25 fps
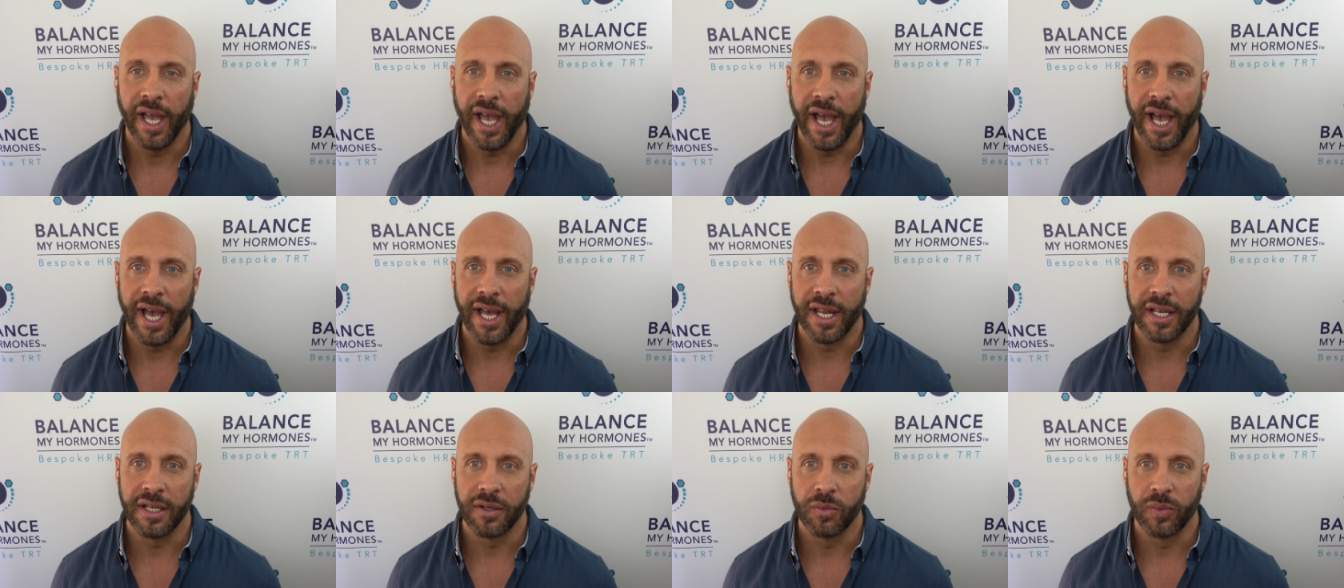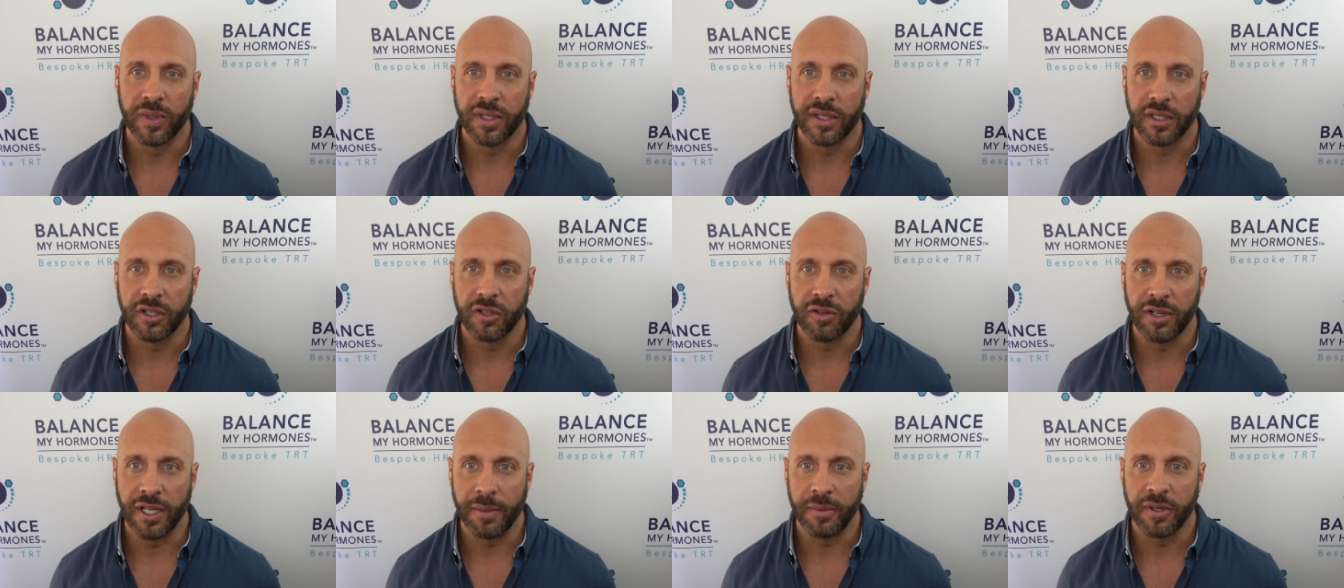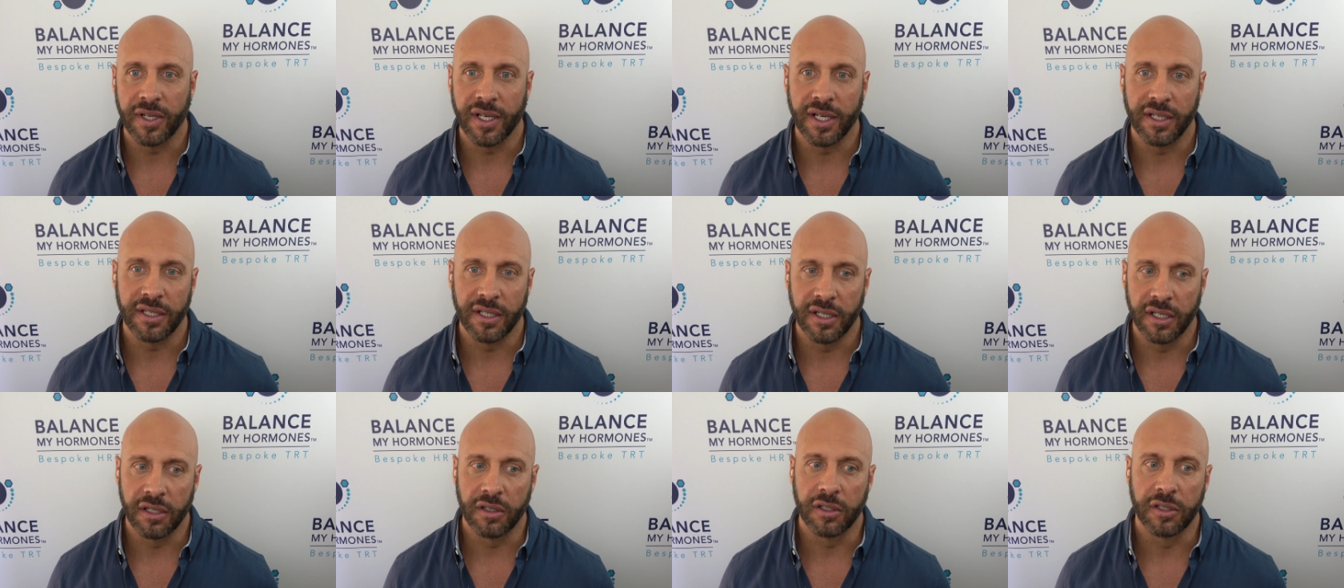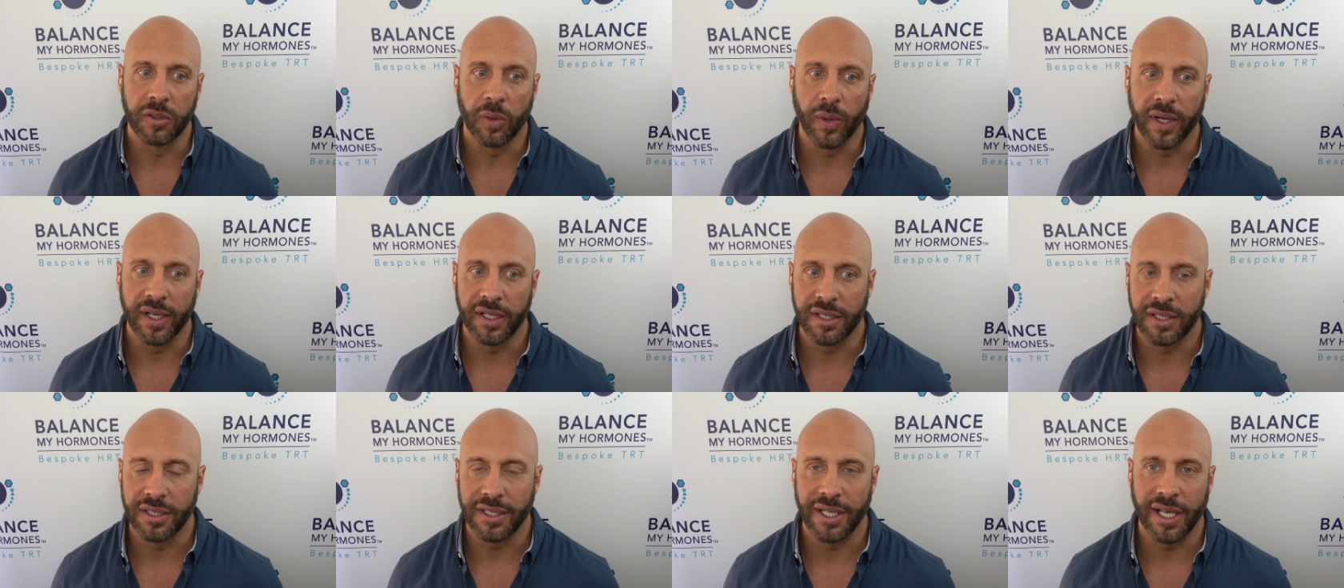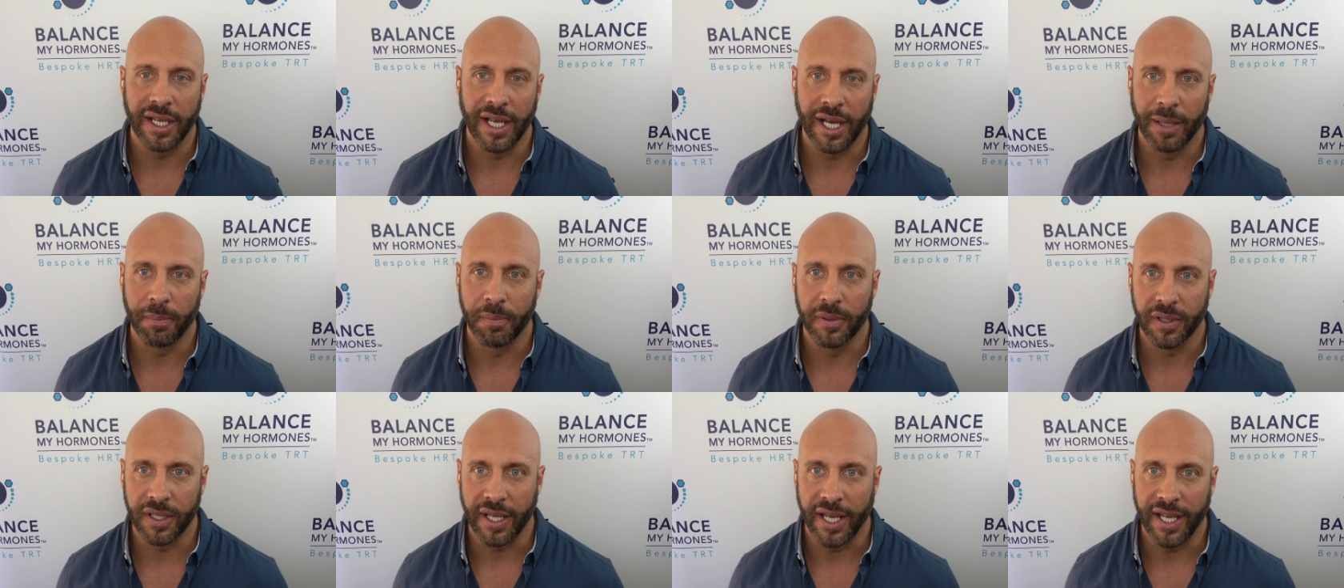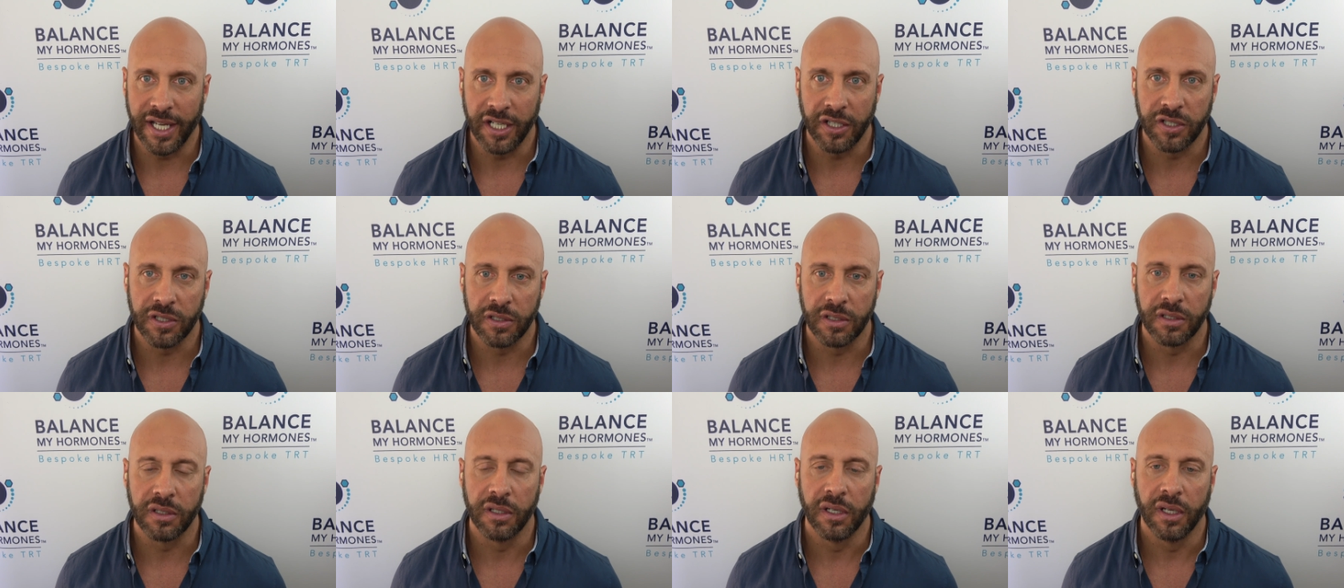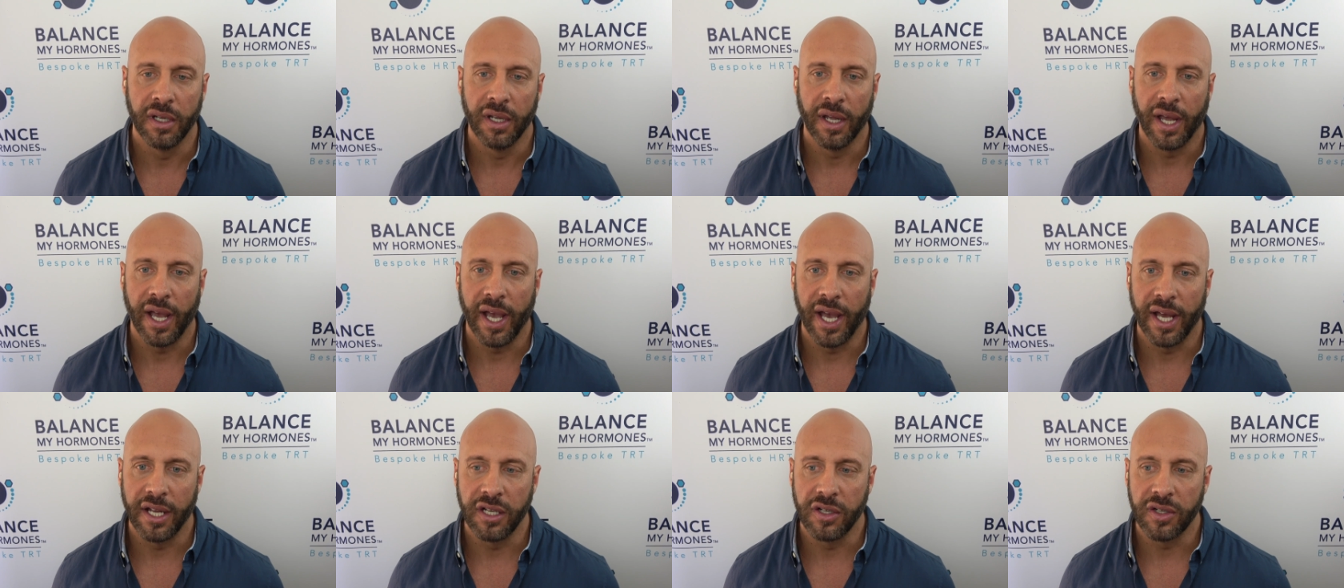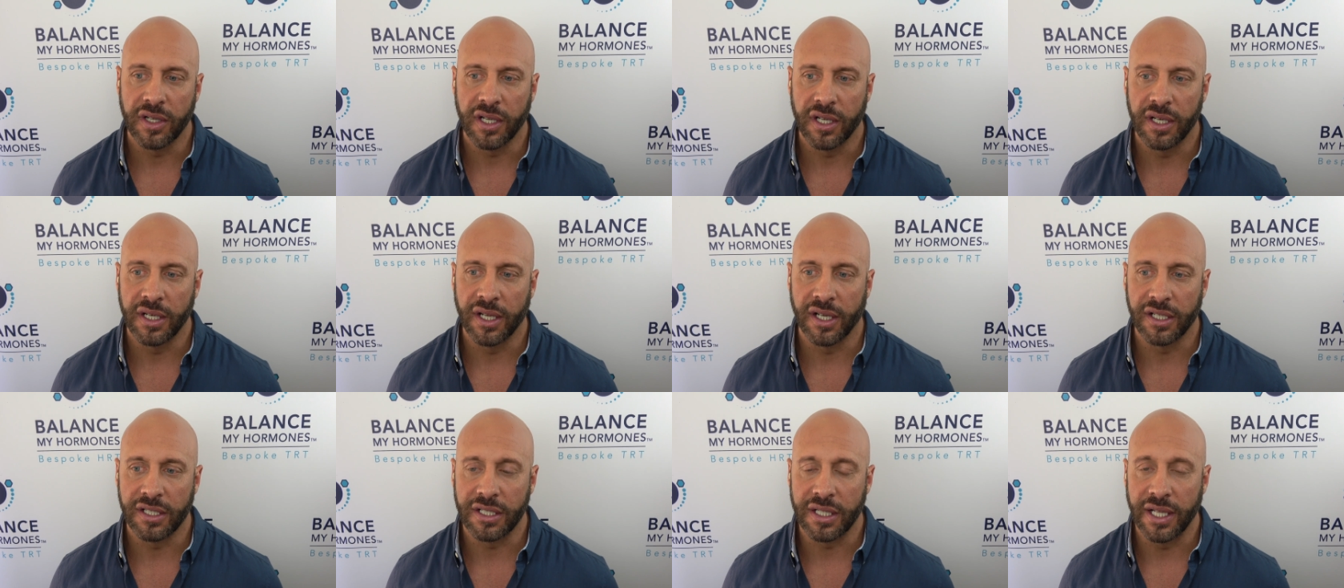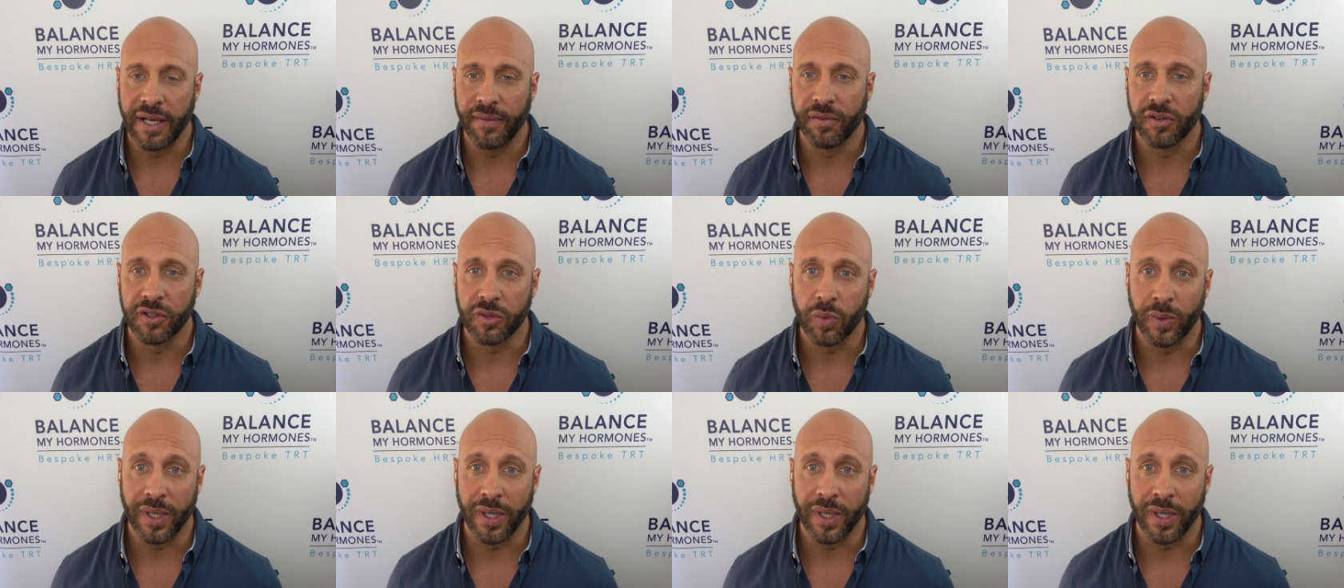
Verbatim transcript: and with the cream you're getting you know twice a day application and you get nice levels.